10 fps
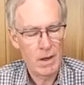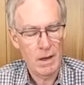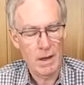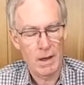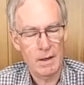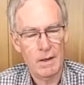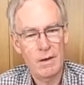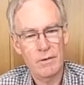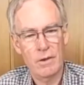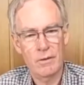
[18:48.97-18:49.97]
And he
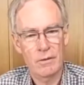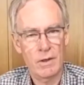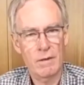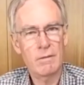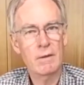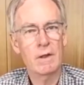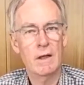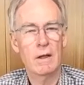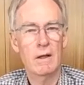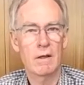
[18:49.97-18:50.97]
says that every
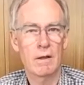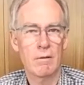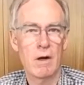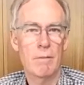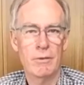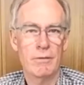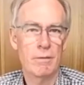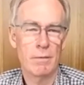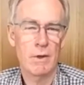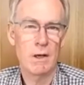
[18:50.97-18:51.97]
year the grapes
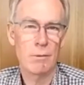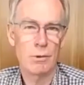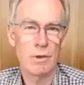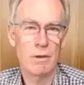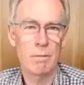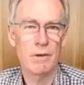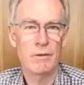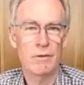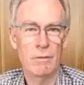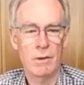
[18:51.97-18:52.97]
from Braemore are the
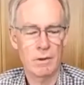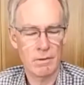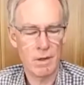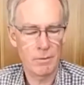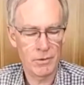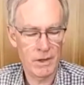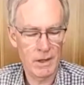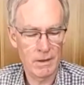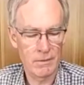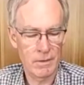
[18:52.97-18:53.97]
best Semillon grapes that
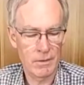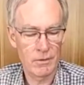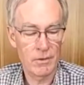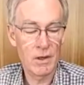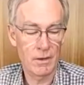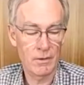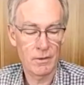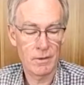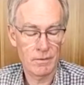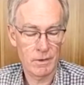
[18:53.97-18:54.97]
he ever sees
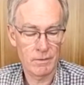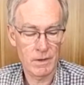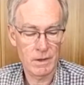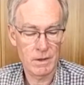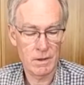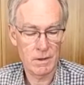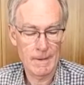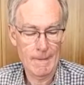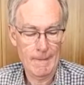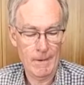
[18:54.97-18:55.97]
for the vintage.
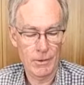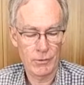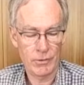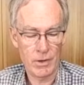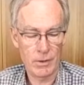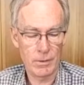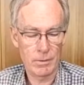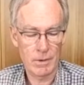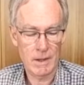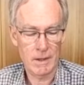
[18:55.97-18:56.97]

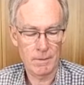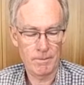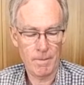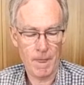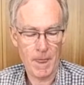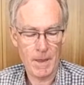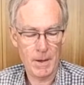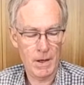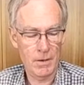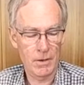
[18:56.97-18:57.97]
So
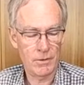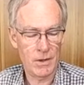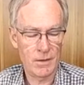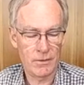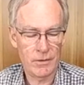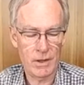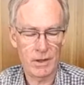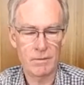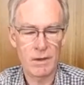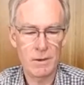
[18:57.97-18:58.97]
it's an
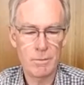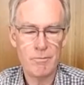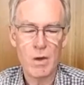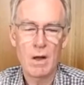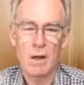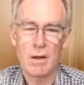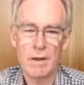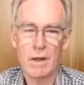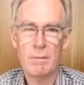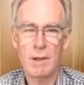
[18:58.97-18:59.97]
outstanding vineyard. The
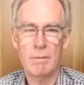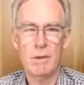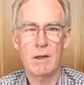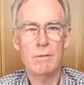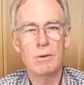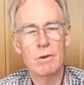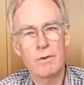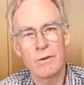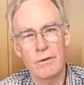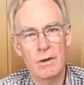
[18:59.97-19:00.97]
thing about Braemore
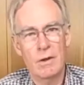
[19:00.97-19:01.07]
is it's on